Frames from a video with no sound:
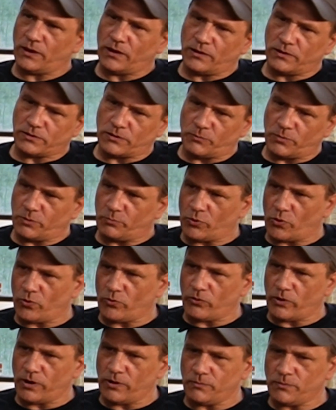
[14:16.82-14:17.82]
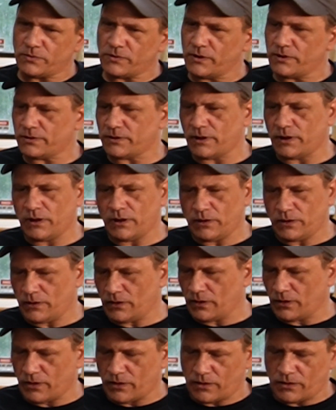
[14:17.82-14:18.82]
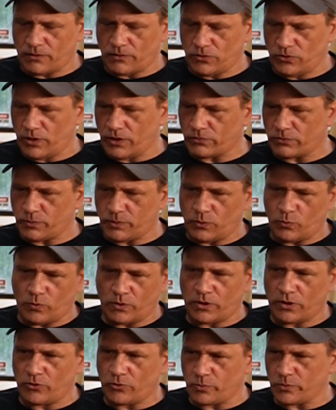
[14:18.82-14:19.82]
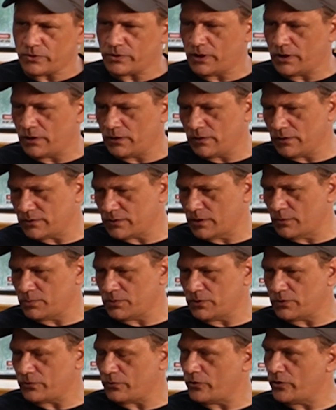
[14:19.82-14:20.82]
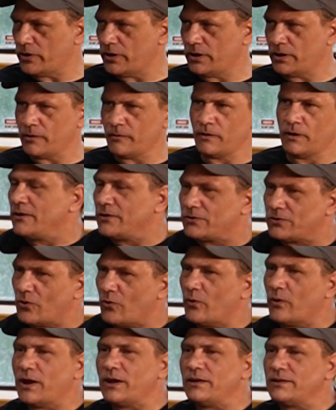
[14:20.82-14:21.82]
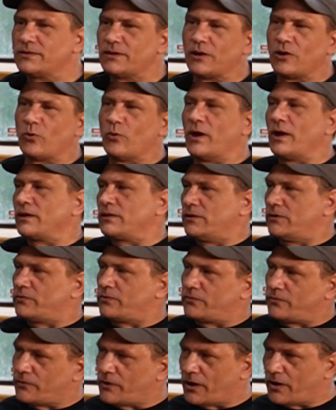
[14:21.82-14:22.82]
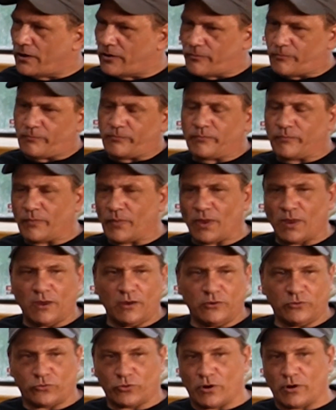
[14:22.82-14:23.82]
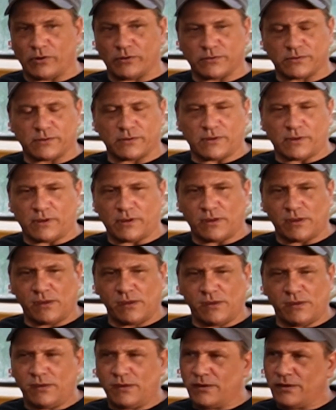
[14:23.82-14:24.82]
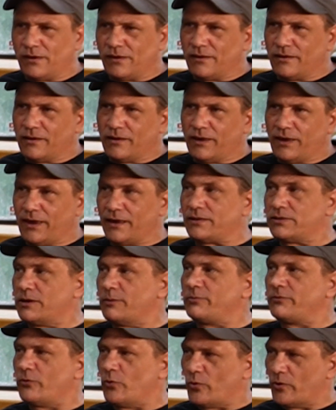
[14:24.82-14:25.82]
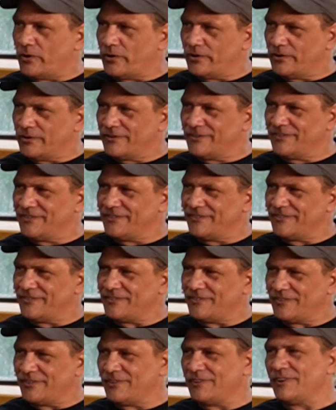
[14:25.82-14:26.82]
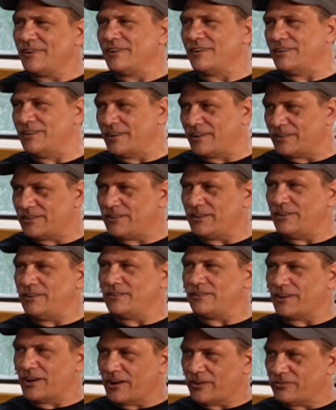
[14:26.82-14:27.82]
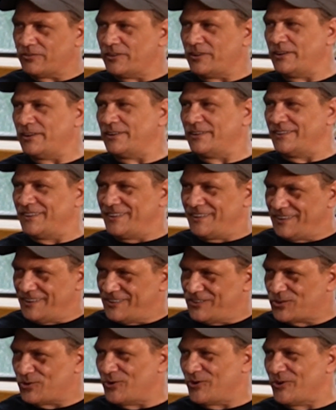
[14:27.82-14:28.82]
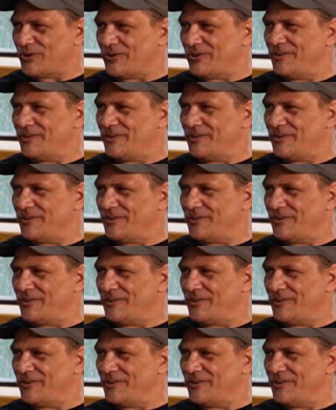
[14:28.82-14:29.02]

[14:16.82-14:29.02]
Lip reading: Some of the programs, they say you have to be 100% substance-free. So any psychoactive drugs, except for nicotine, caffeine, sugar.